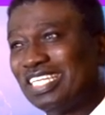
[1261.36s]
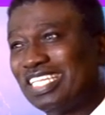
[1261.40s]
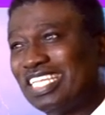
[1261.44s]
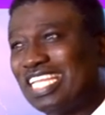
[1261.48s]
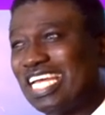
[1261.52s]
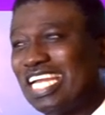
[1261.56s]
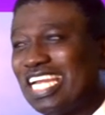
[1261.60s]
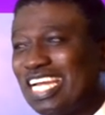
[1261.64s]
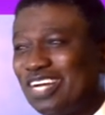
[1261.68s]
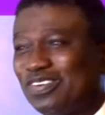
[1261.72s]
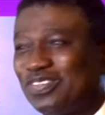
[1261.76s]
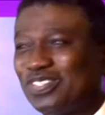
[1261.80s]

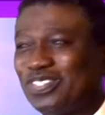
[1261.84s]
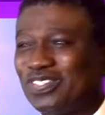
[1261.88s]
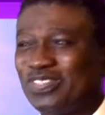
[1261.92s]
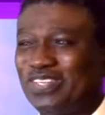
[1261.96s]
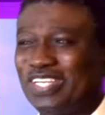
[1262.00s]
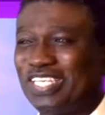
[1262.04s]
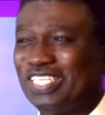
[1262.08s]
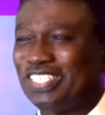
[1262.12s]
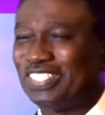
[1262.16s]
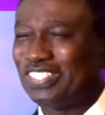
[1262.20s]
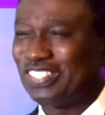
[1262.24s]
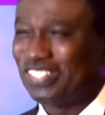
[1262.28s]
that I was
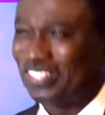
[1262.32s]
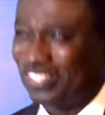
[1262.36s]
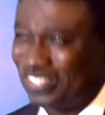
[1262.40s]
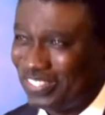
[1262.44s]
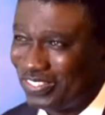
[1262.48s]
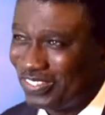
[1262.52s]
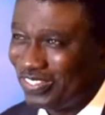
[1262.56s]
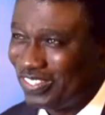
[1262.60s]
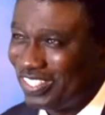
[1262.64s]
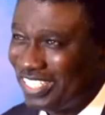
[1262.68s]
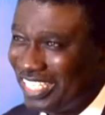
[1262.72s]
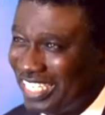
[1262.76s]
going to
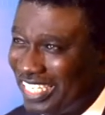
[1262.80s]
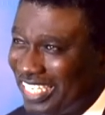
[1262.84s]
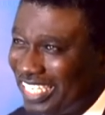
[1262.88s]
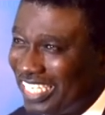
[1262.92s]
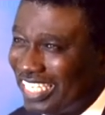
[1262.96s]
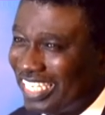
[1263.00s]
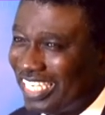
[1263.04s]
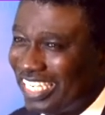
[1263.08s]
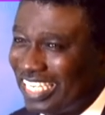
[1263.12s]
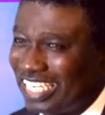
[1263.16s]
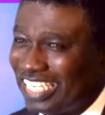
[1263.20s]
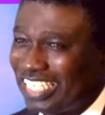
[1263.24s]
do
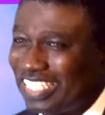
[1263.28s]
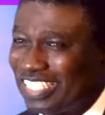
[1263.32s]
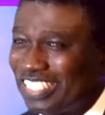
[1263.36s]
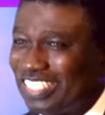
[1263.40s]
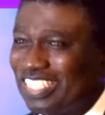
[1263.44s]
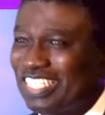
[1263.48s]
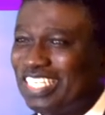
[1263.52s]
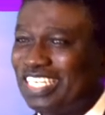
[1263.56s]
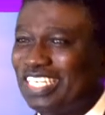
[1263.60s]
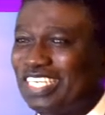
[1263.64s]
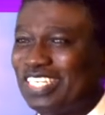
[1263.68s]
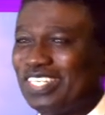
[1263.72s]

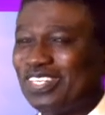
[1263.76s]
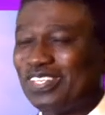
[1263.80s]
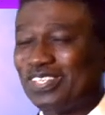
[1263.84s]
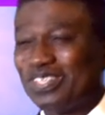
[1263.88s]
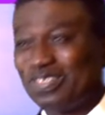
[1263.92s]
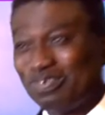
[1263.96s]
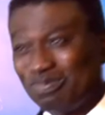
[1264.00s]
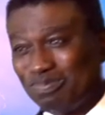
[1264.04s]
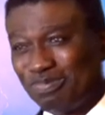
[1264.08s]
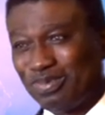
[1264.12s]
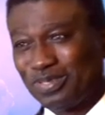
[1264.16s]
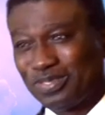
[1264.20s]
in
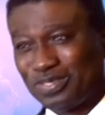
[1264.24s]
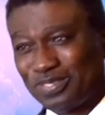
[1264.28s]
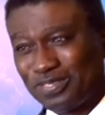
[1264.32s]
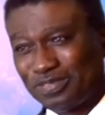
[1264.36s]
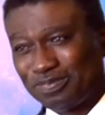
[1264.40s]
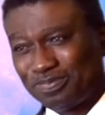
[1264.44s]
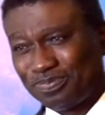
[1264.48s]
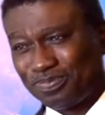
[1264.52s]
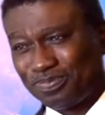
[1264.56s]
Columbus.